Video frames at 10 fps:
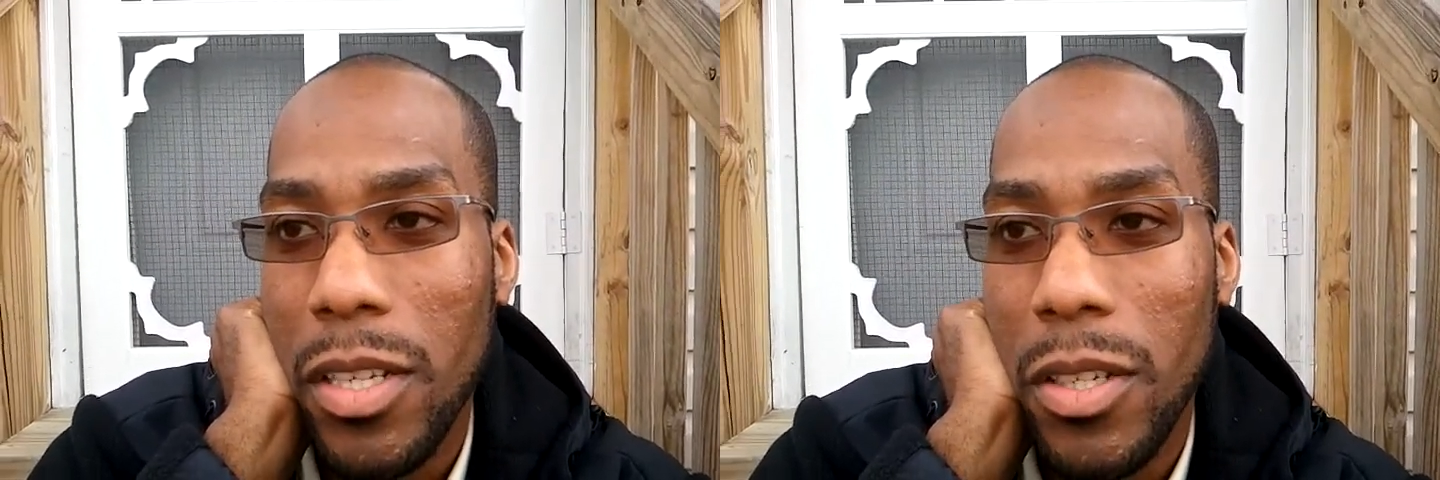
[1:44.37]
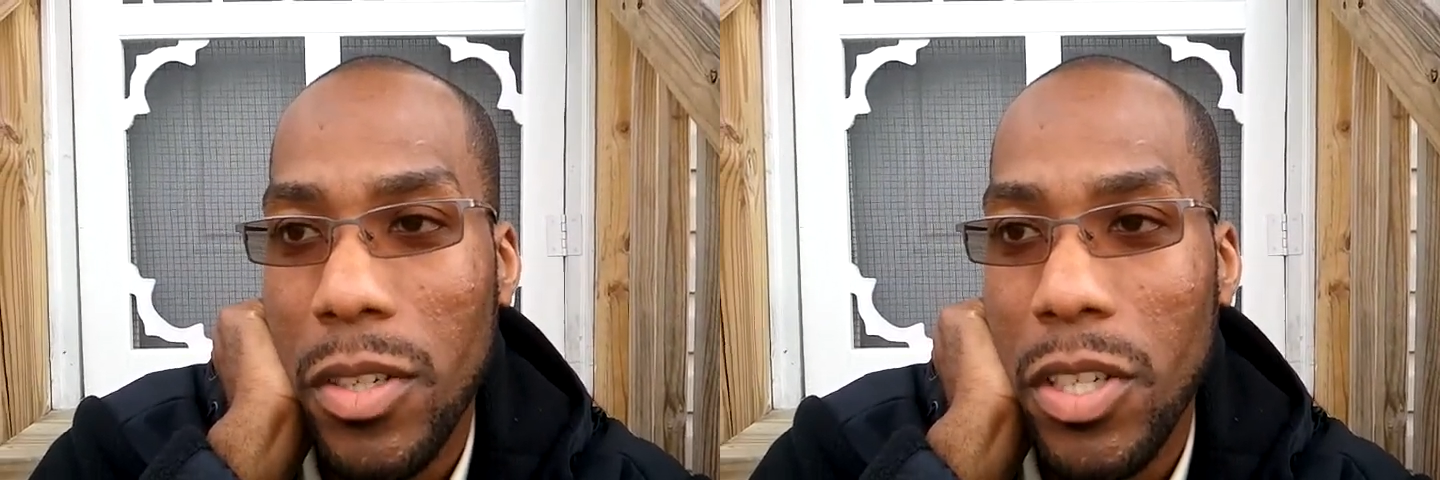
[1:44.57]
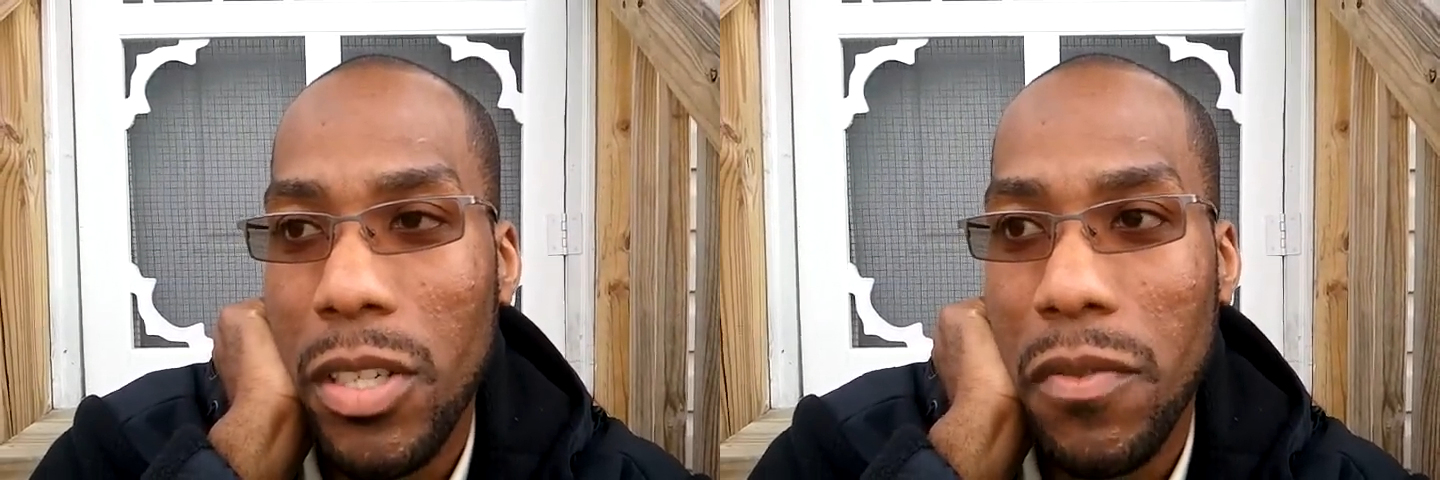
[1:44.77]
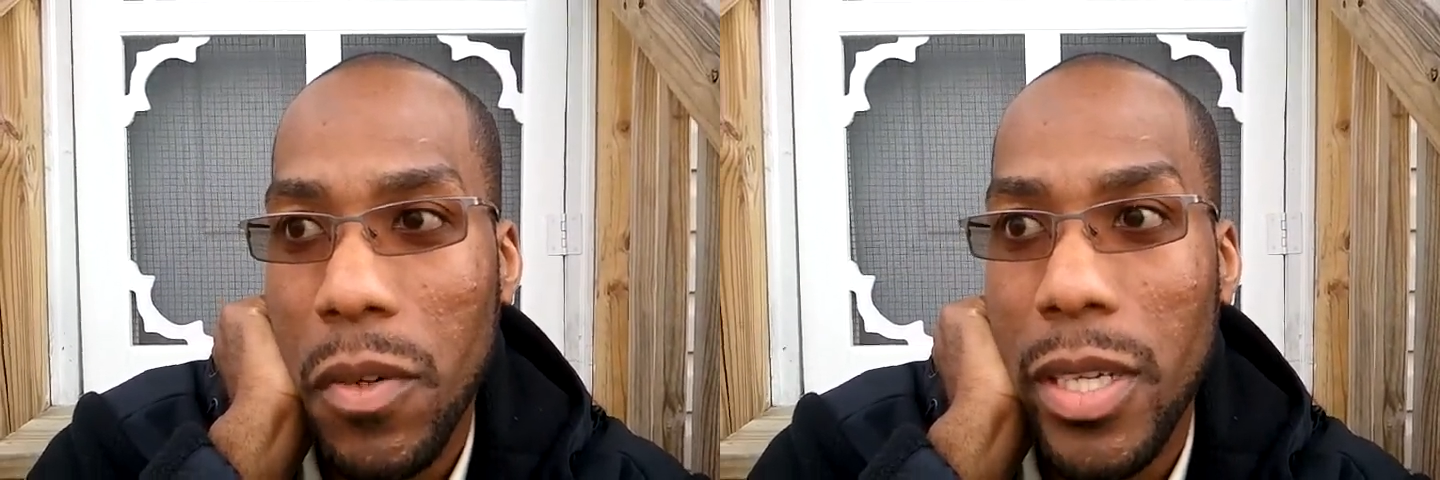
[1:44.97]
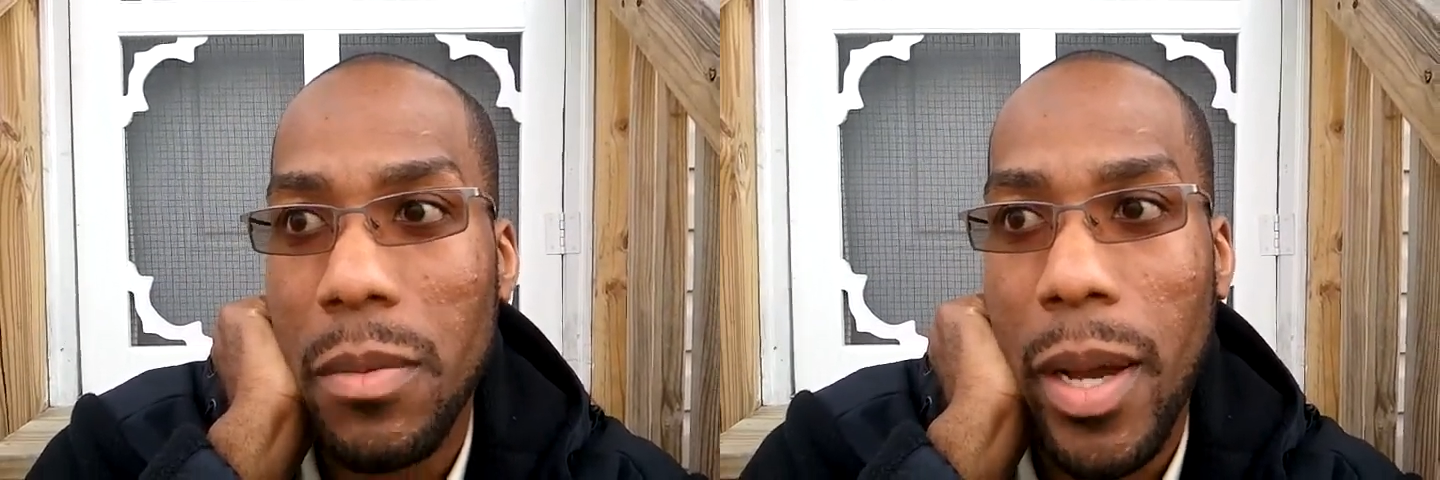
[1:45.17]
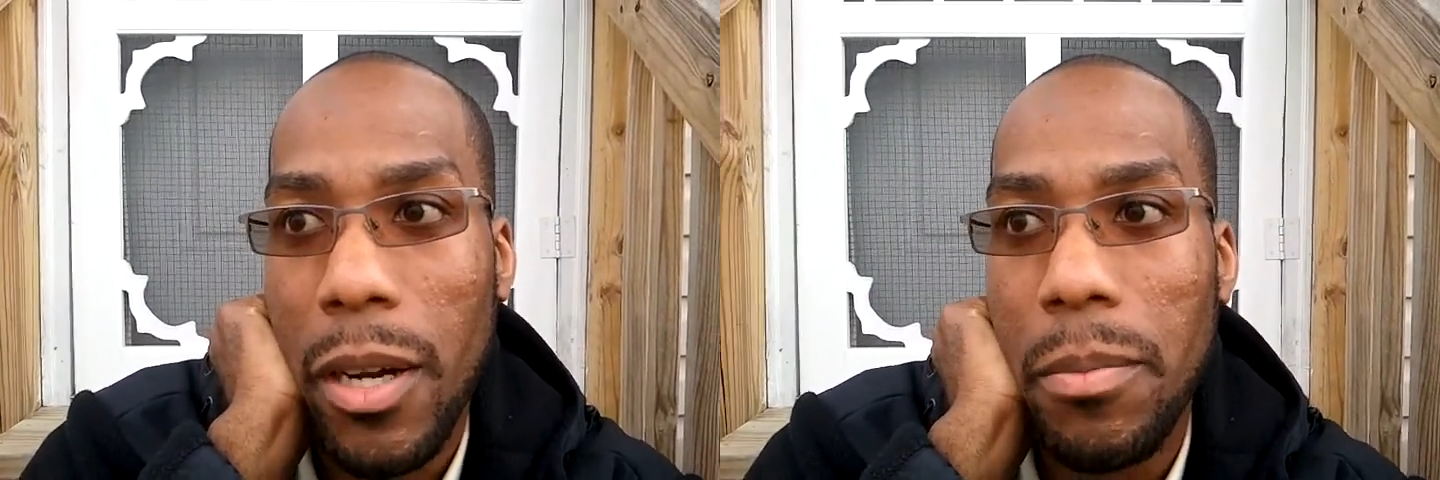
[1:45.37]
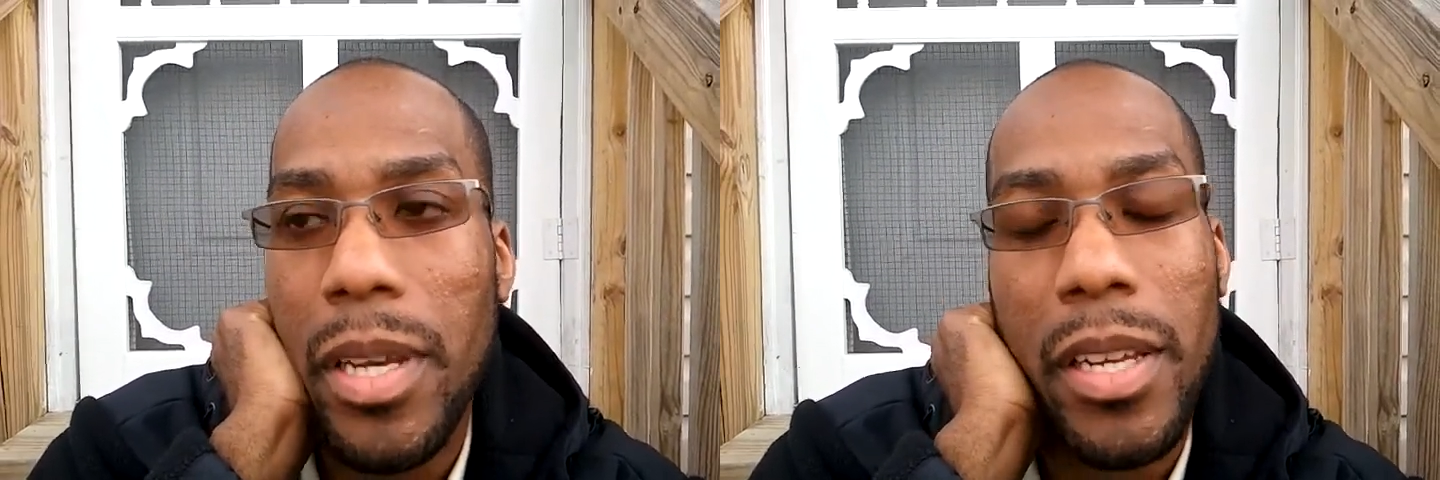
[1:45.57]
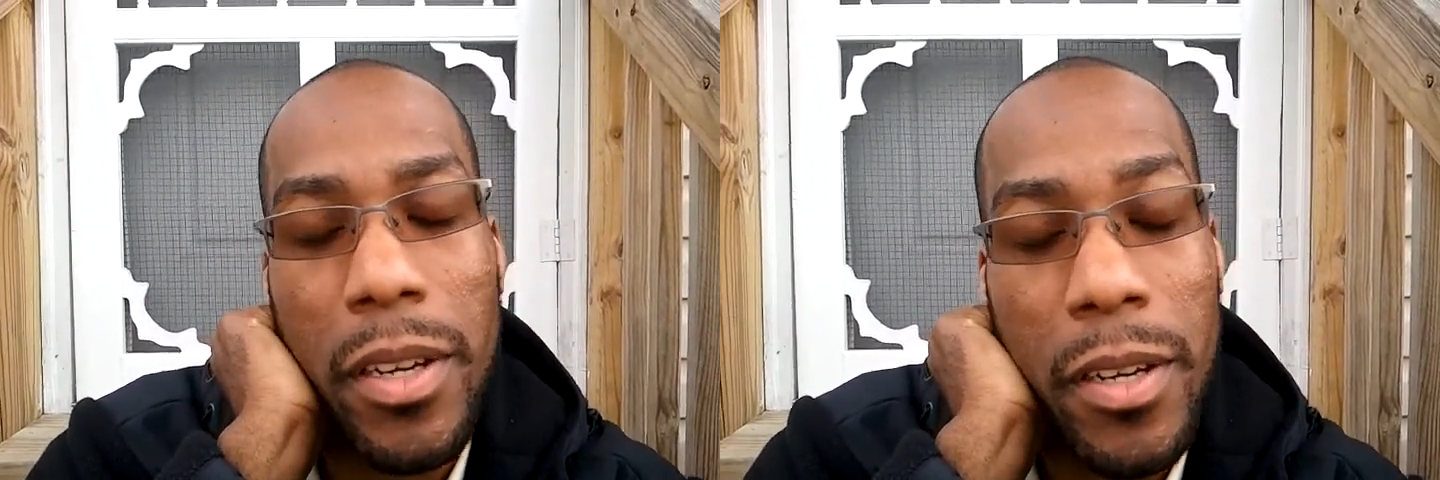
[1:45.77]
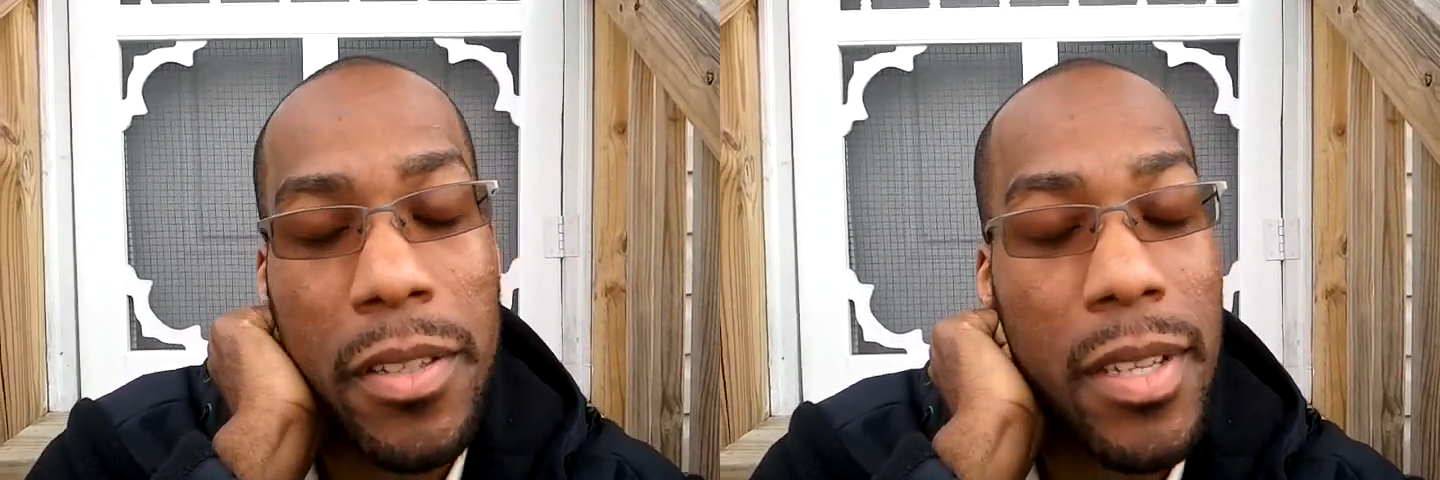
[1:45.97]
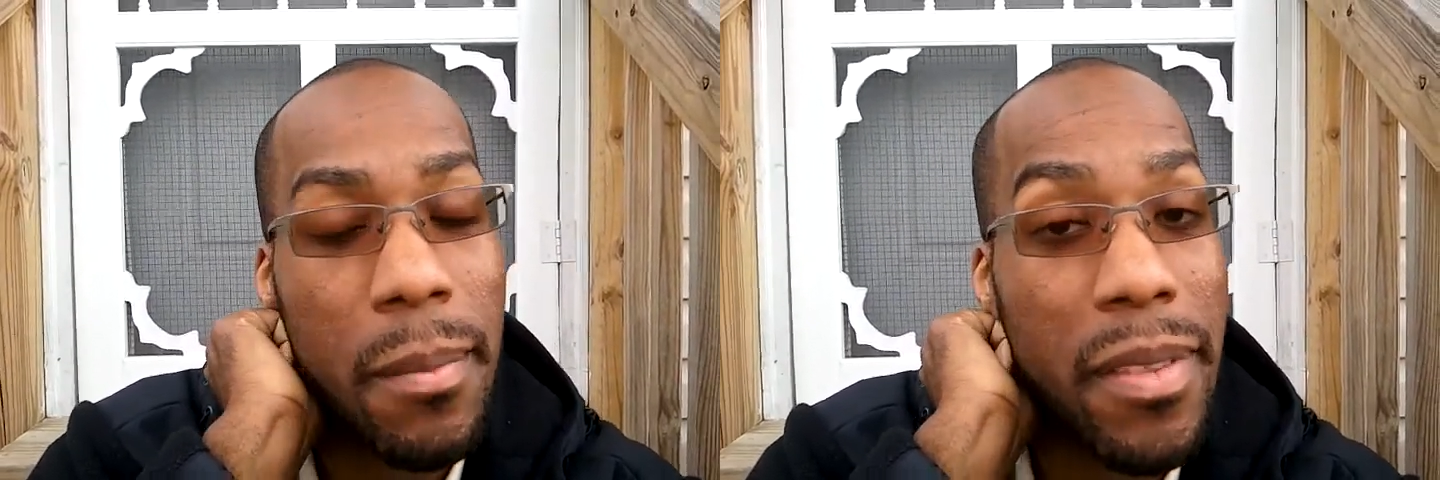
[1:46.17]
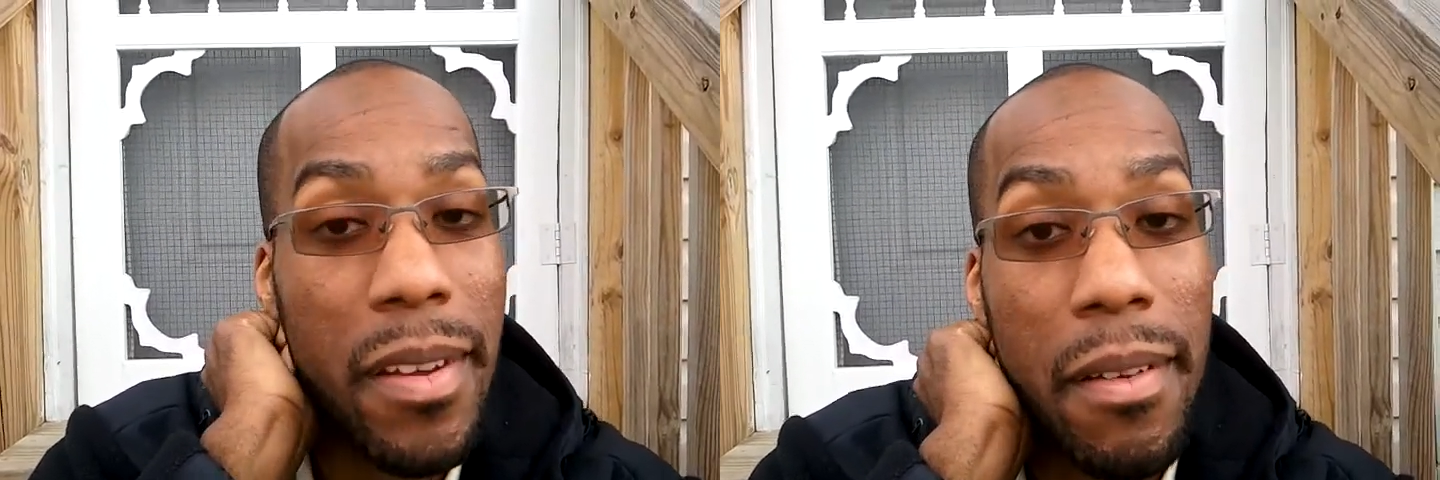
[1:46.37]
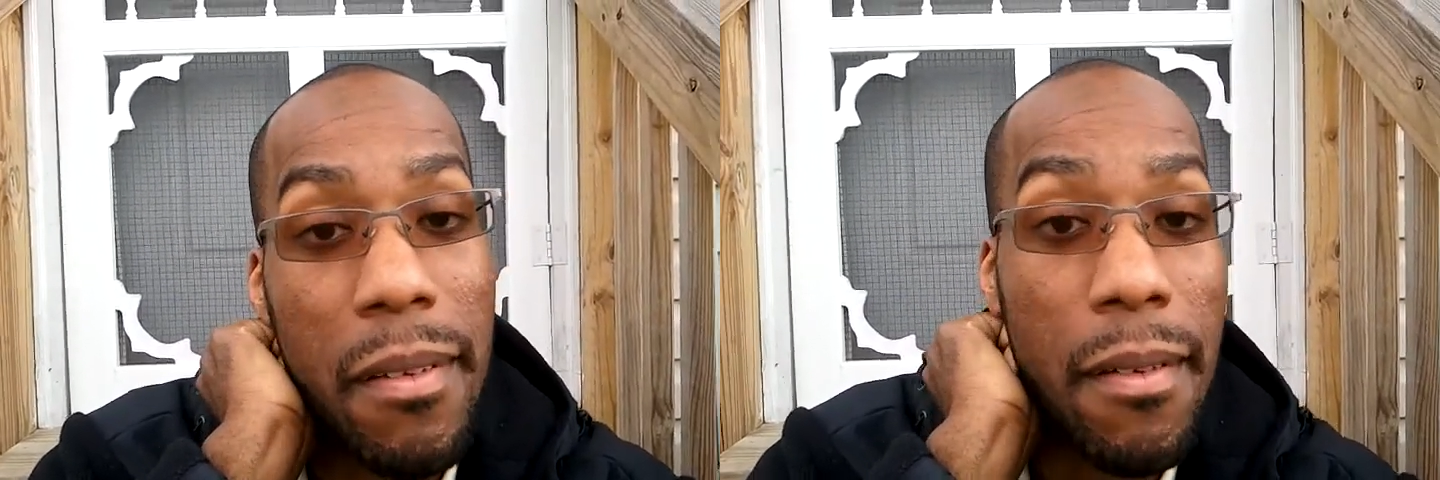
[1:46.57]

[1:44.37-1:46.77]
to do is just voice my opinion on something.